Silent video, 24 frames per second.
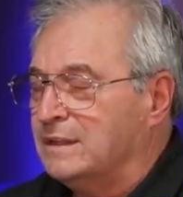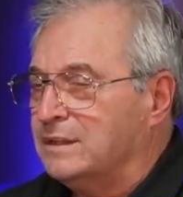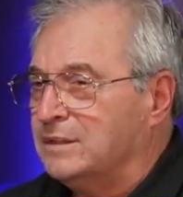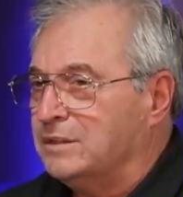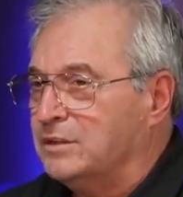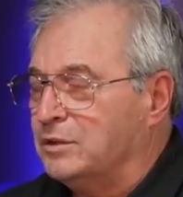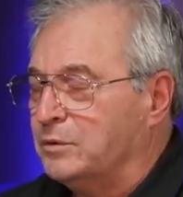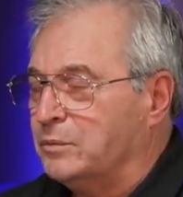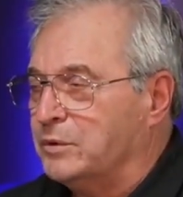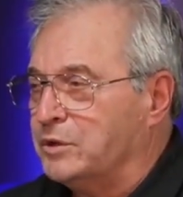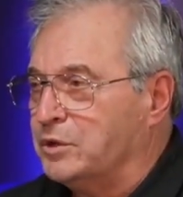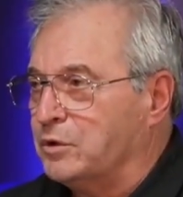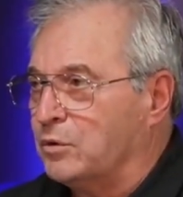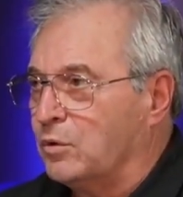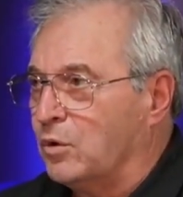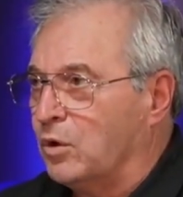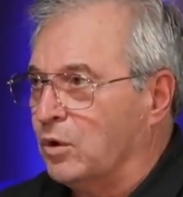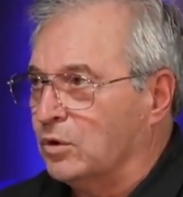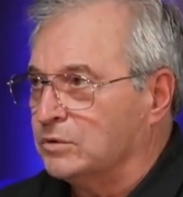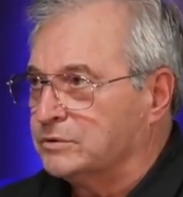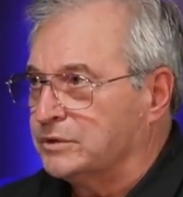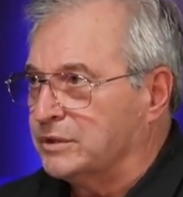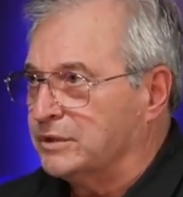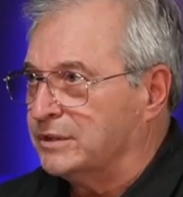you know, when you're
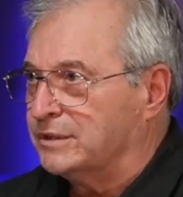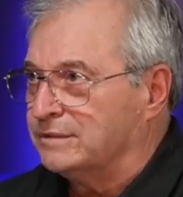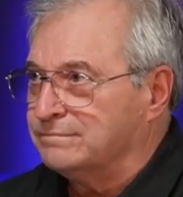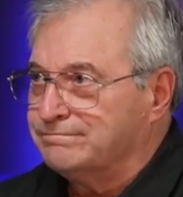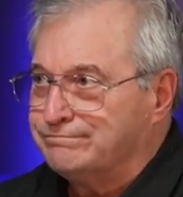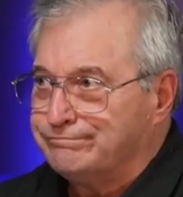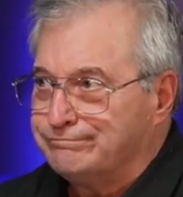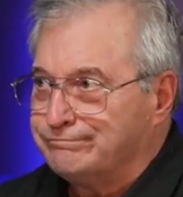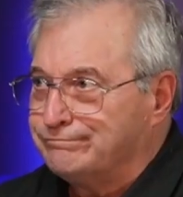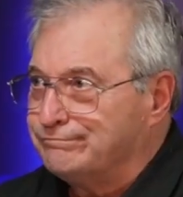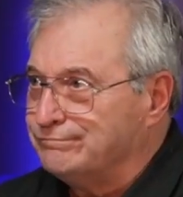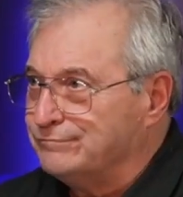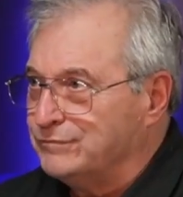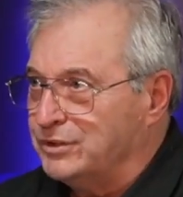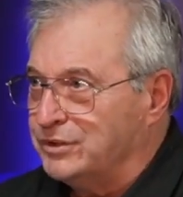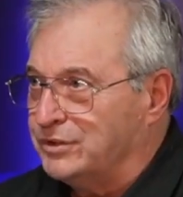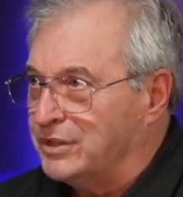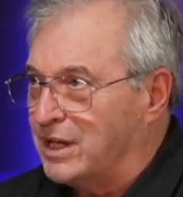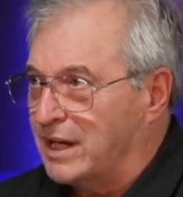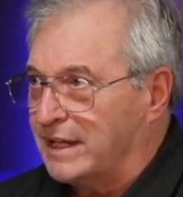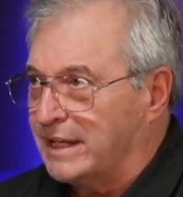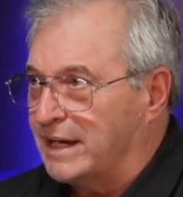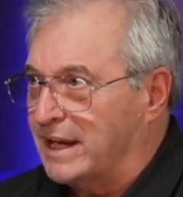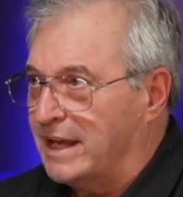older, you're
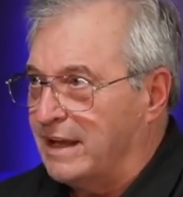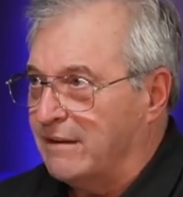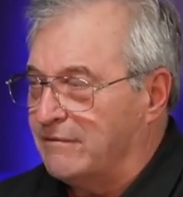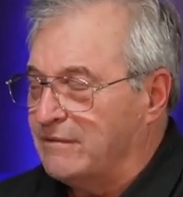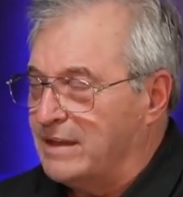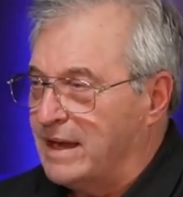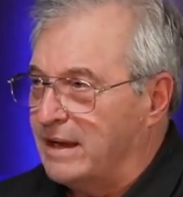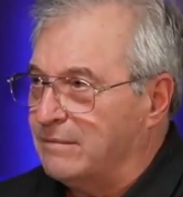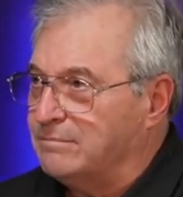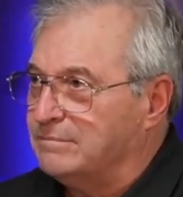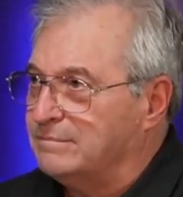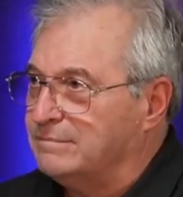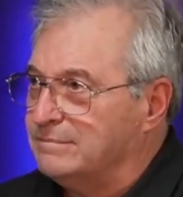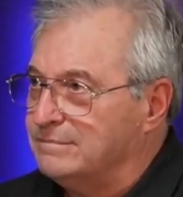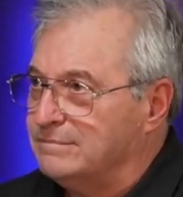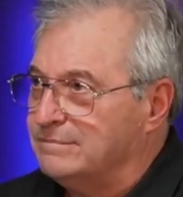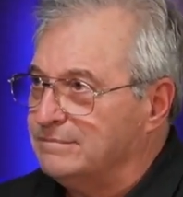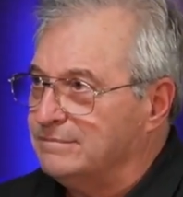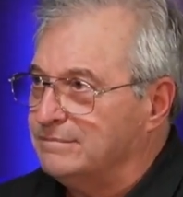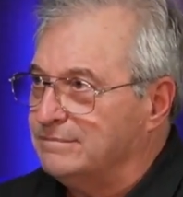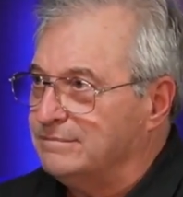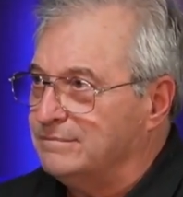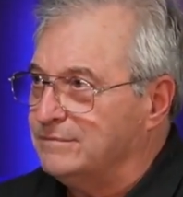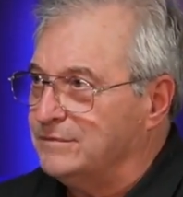not going to have that.
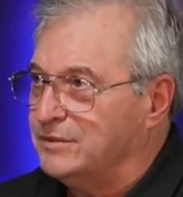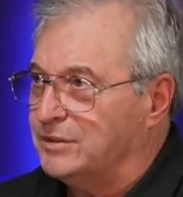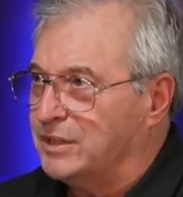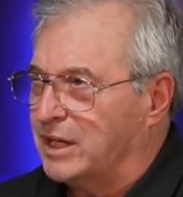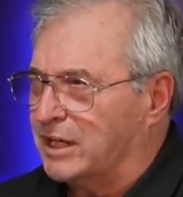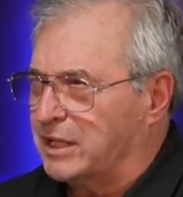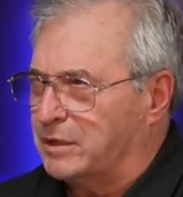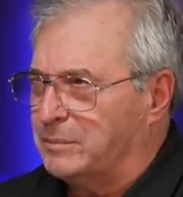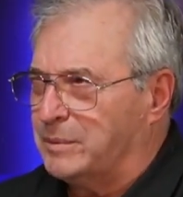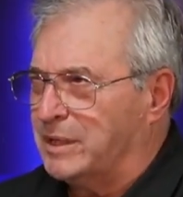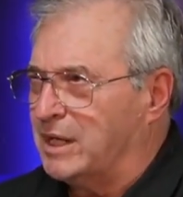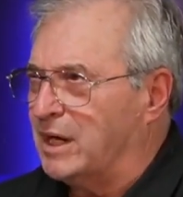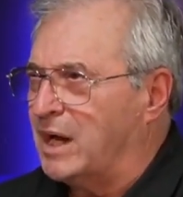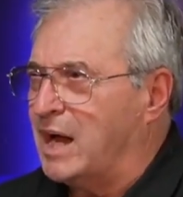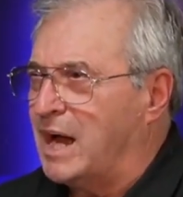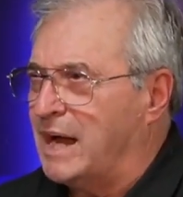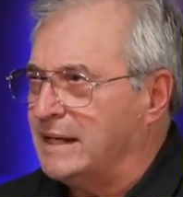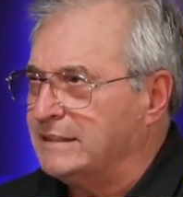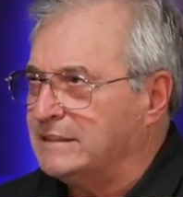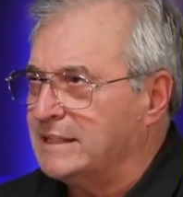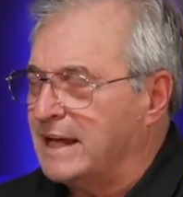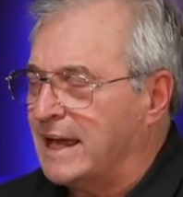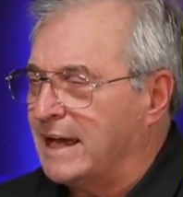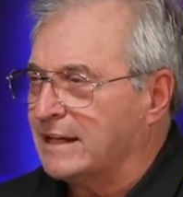You're not going to be in a
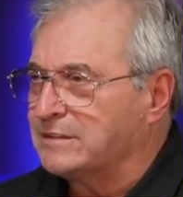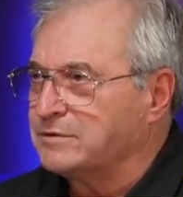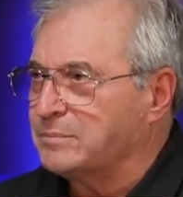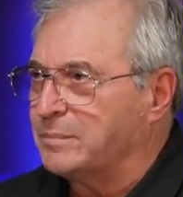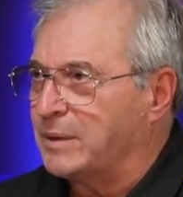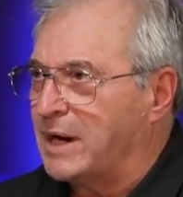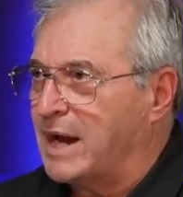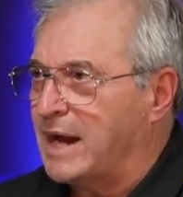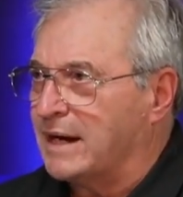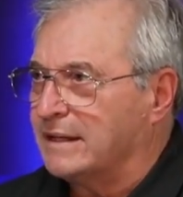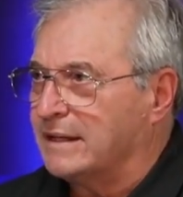high tax bracket.